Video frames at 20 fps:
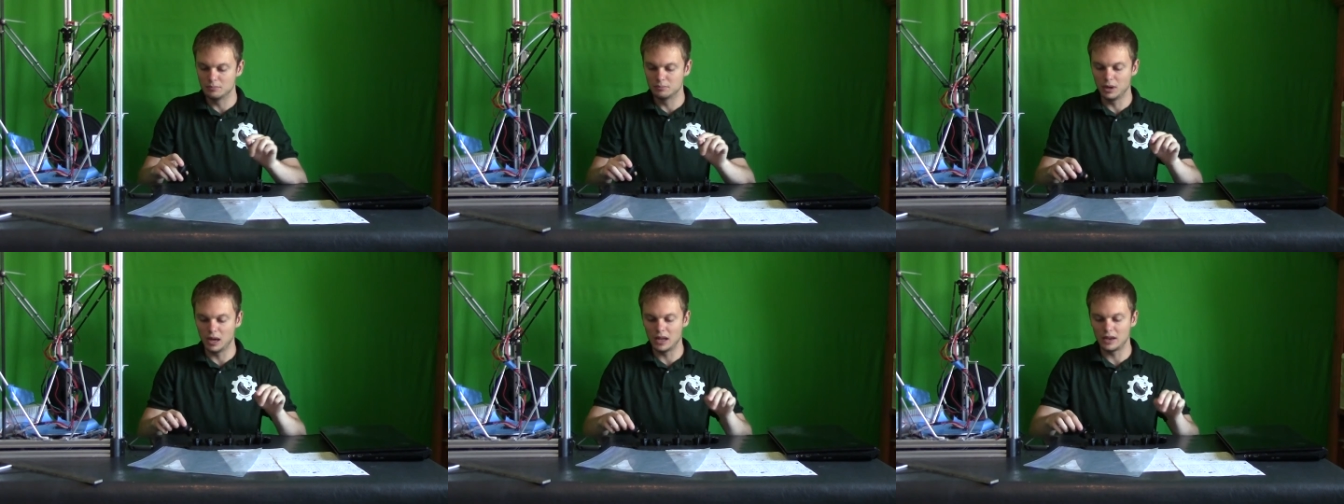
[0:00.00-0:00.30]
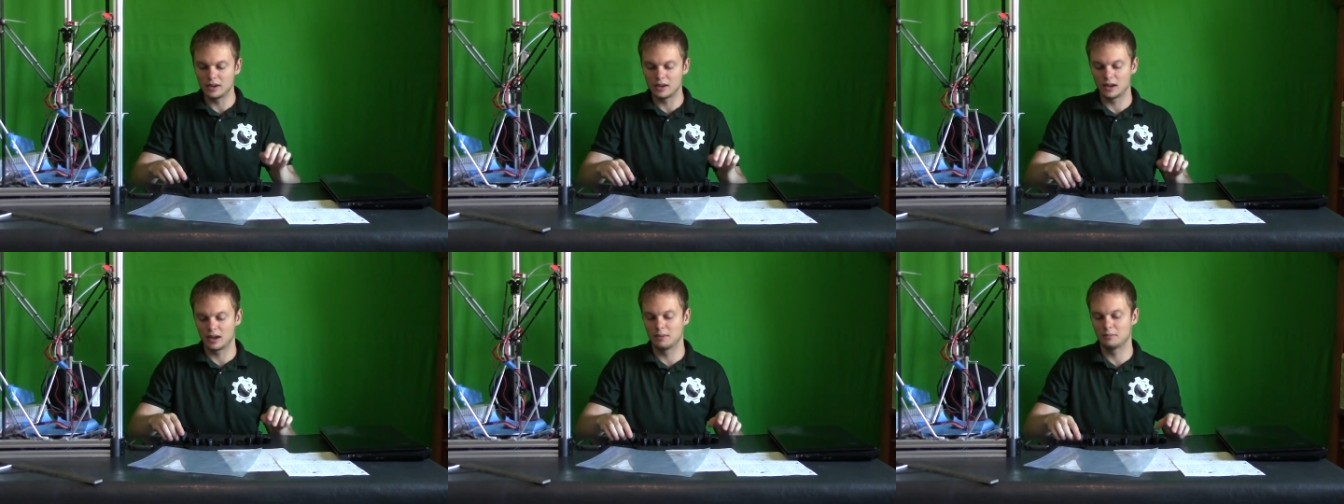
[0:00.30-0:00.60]

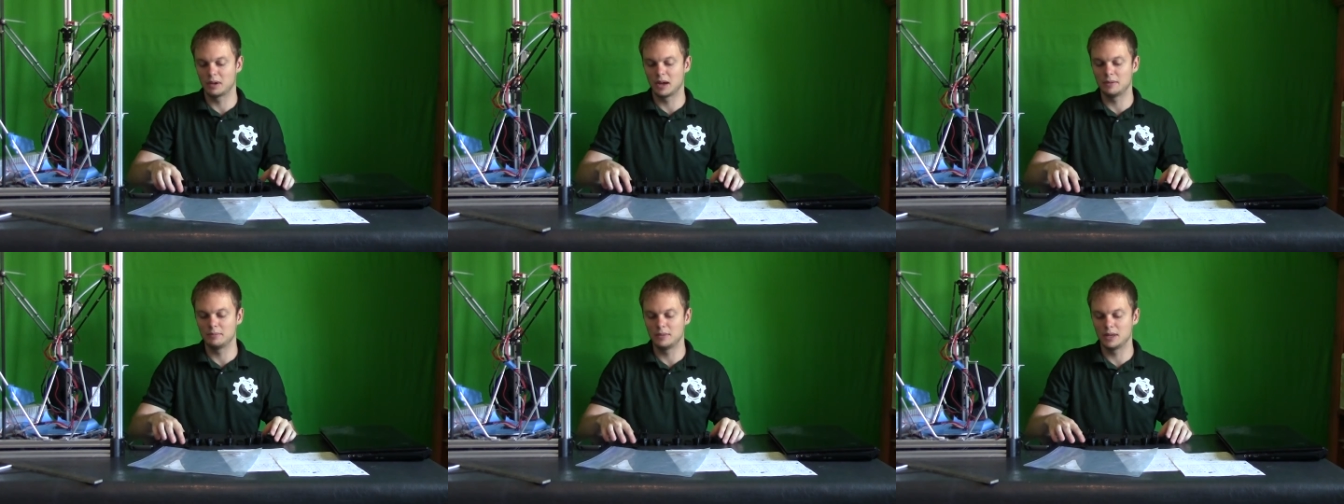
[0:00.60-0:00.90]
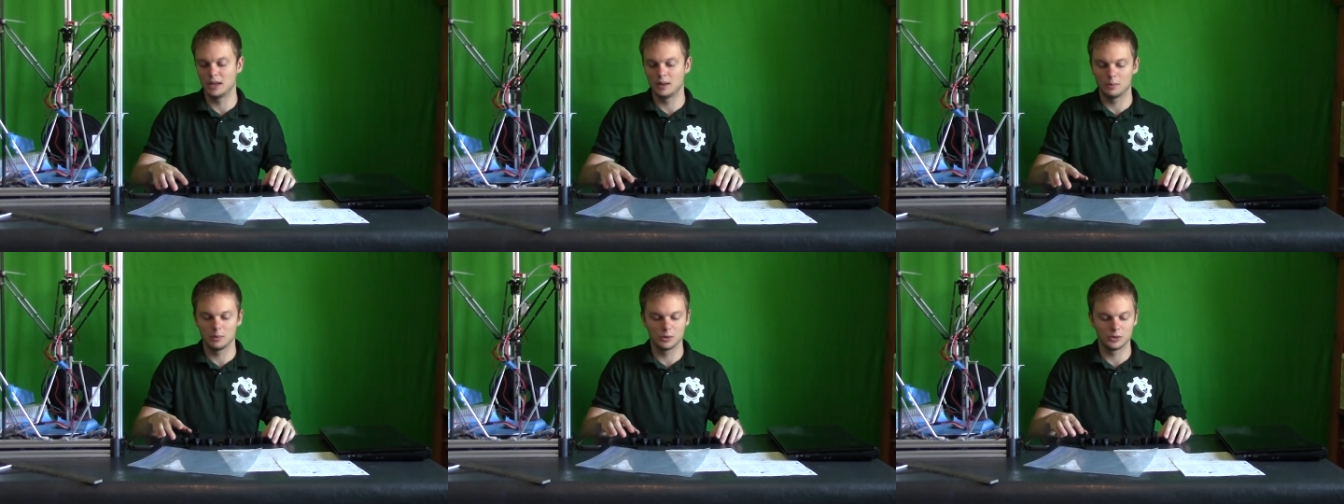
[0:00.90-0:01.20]
But I might
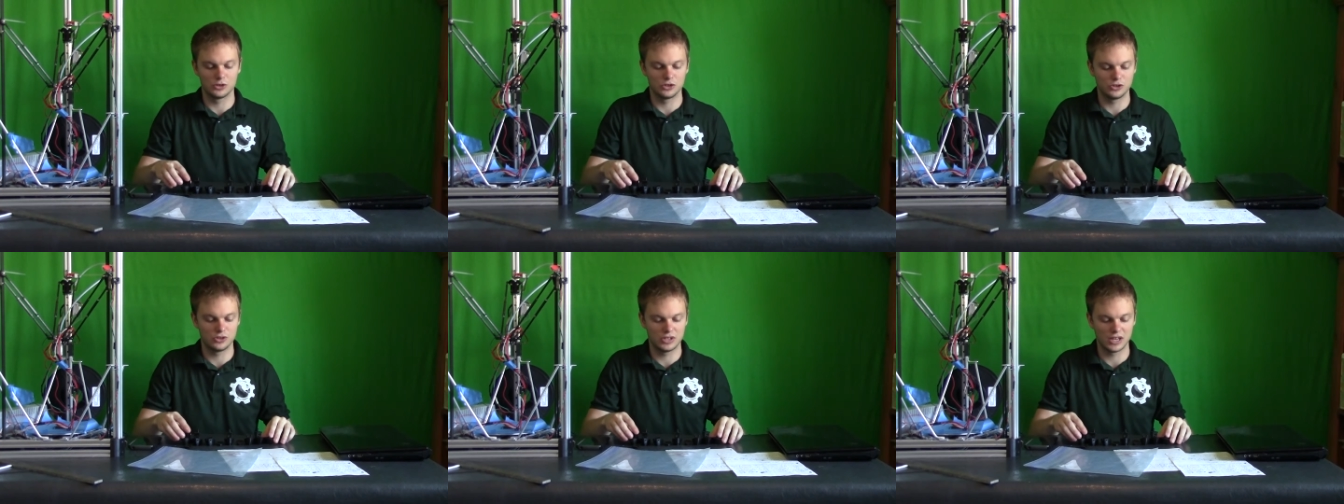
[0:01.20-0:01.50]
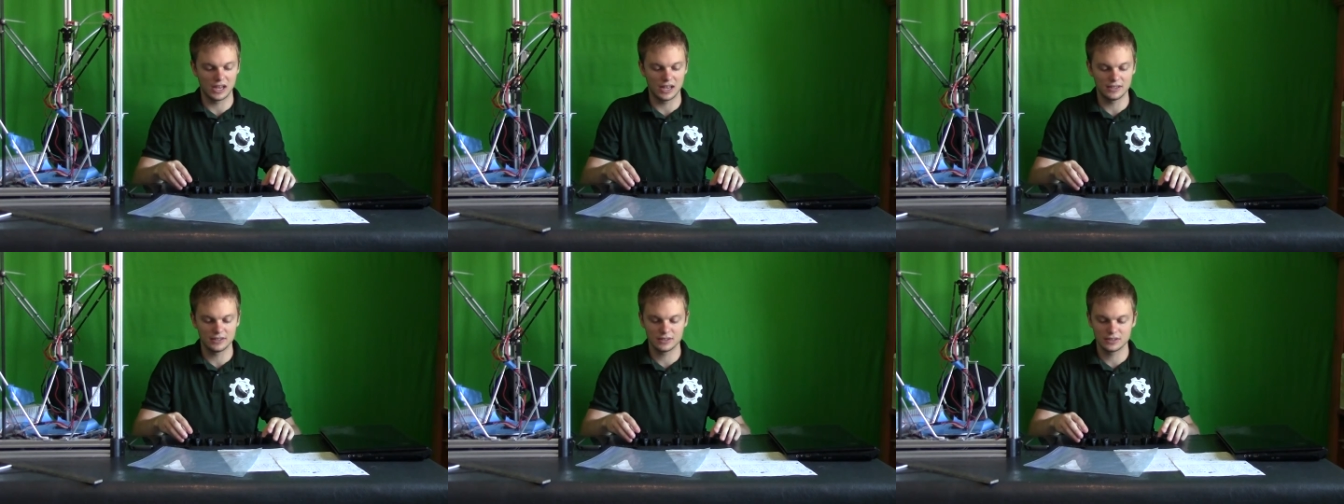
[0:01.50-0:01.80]
be able to
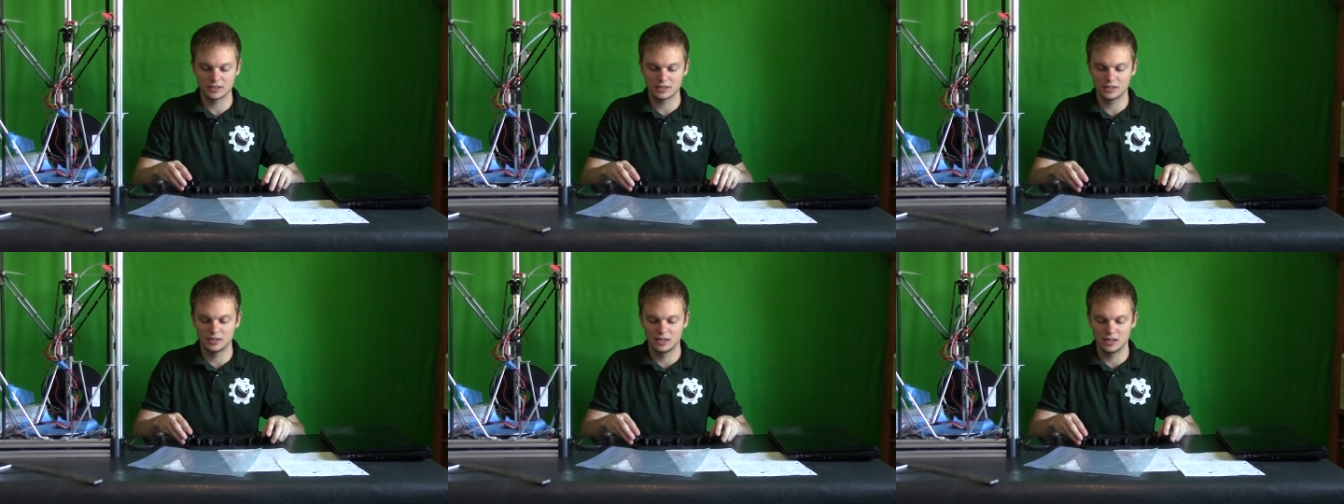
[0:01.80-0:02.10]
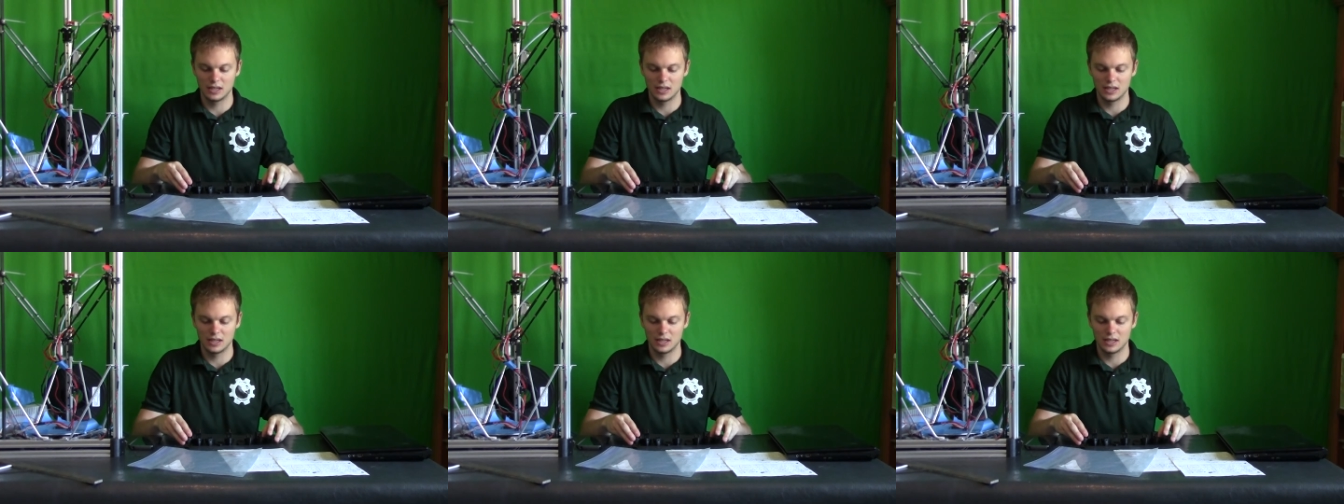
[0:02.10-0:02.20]
test